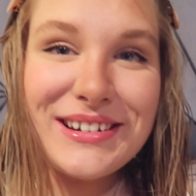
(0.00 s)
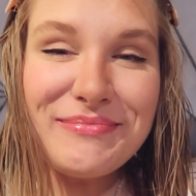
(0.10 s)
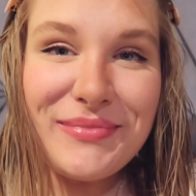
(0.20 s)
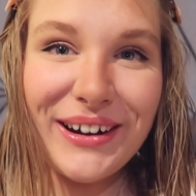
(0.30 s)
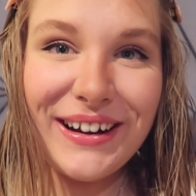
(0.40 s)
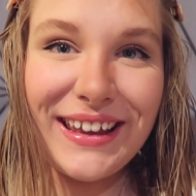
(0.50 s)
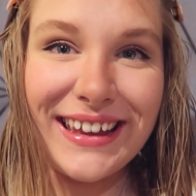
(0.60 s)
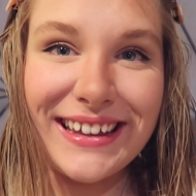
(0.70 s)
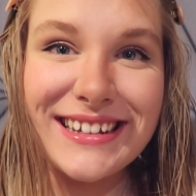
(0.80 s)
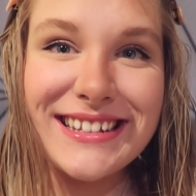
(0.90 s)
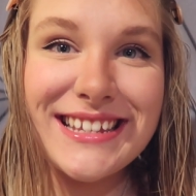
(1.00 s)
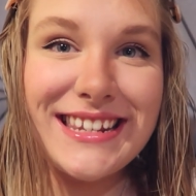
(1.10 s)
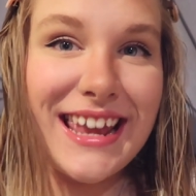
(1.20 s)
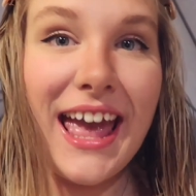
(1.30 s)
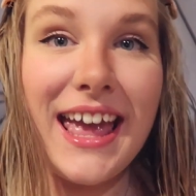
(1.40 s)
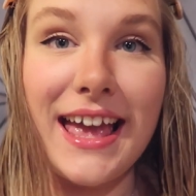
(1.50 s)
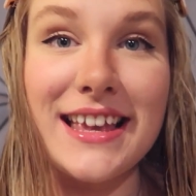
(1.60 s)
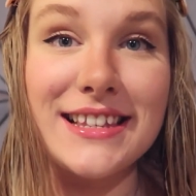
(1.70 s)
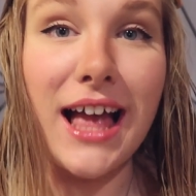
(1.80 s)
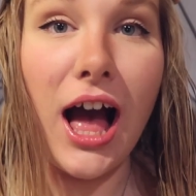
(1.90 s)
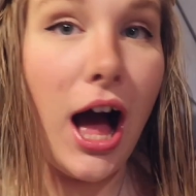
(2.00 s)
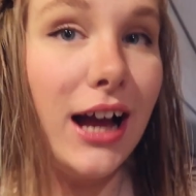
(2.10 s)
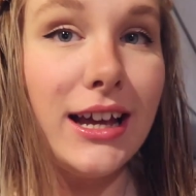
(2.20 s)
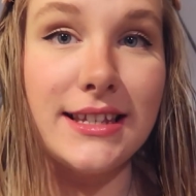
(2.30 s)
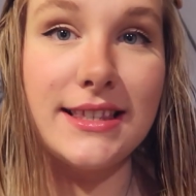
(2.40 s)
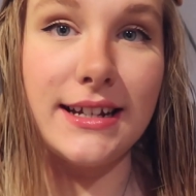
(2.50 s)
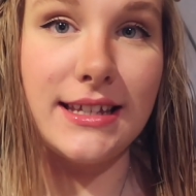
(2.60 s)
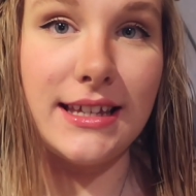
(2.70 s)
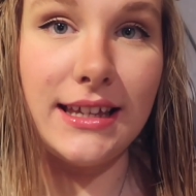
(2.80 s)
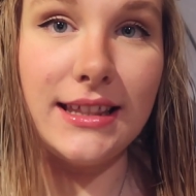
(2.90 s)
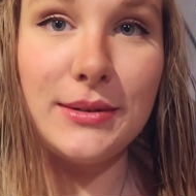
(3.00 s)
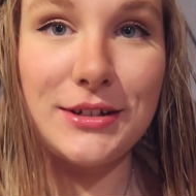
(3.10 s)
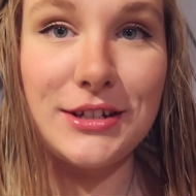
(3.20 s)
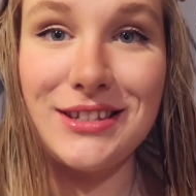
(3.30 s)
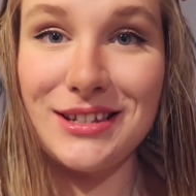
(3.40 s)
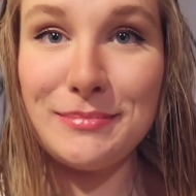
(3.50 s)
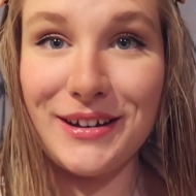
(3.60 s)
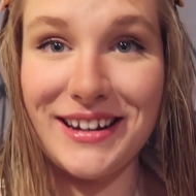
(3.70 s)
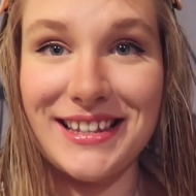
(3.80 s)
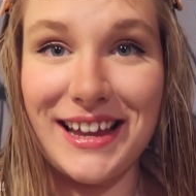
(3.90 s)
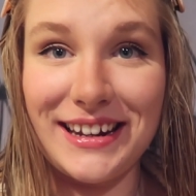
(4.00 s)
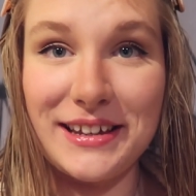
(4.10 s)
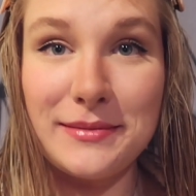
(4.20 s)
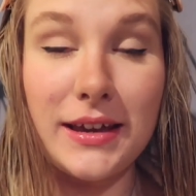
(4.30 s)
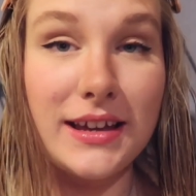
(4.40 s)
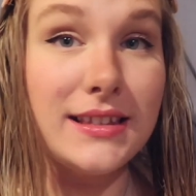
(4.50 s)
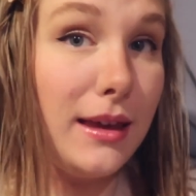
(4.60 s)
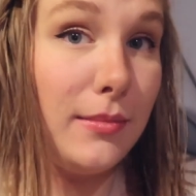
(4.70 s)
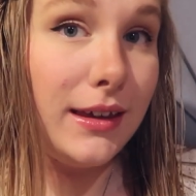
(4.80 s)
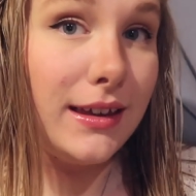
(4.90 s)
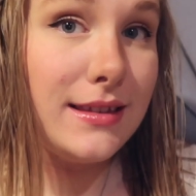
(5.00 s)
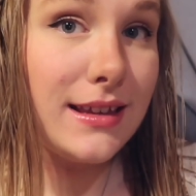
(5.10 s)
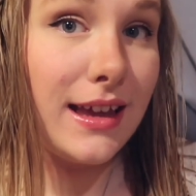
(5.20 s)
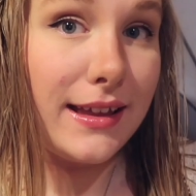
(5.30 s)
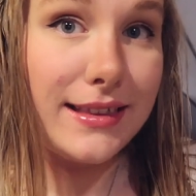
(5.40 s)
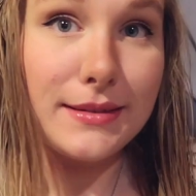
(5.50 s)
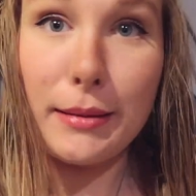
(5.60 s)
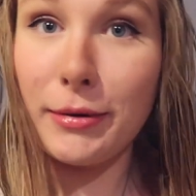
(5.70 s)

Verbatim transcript: Good morning! Today is August 13th, which is super exciting because it means it's my